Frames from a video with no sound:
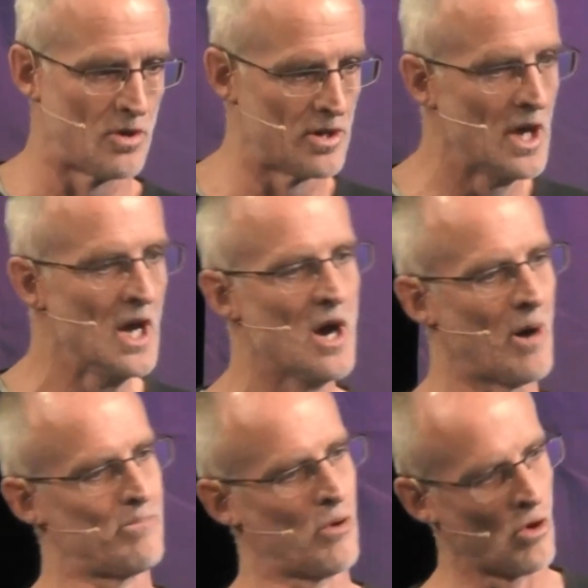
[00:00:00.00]
on. A
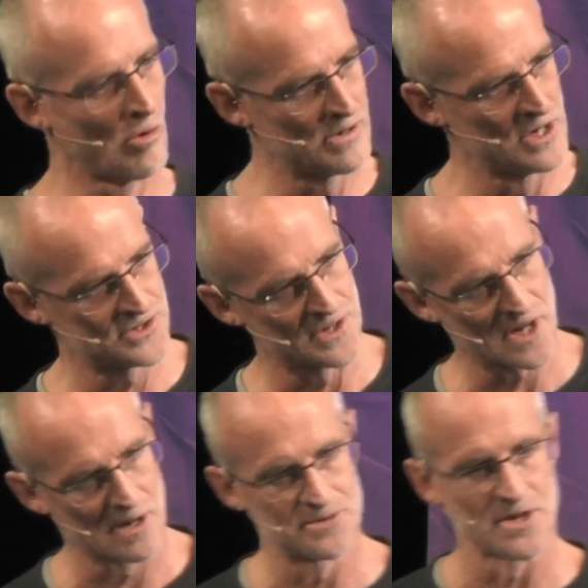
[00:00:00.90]
poor person
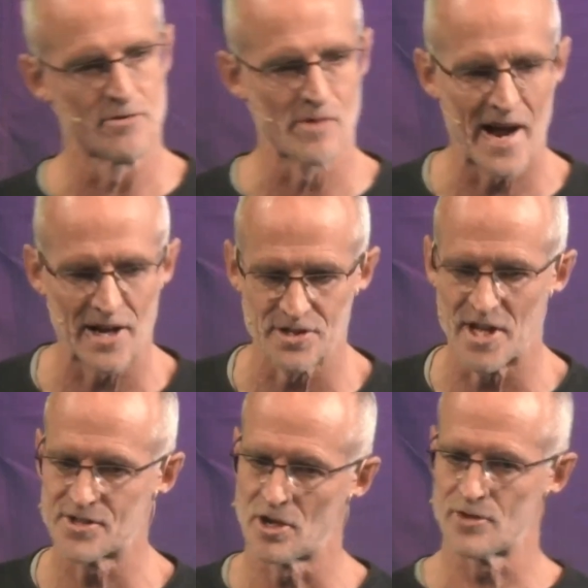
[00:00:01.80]
comes in rags and
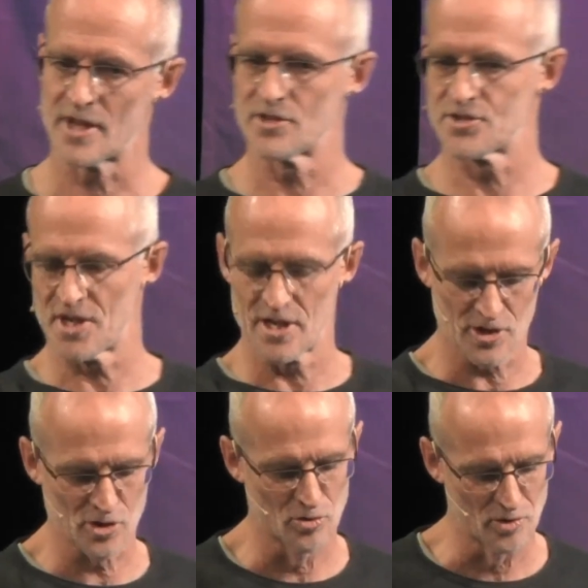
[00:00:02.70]
they're told they can sit in the
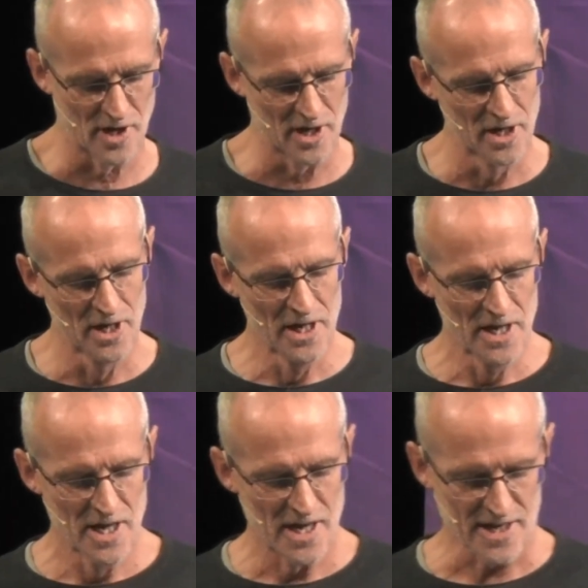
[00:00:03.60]
corner,
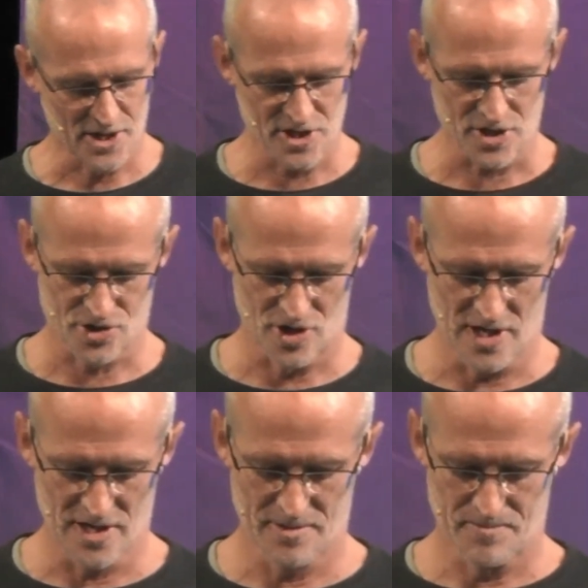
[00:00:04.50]
etc.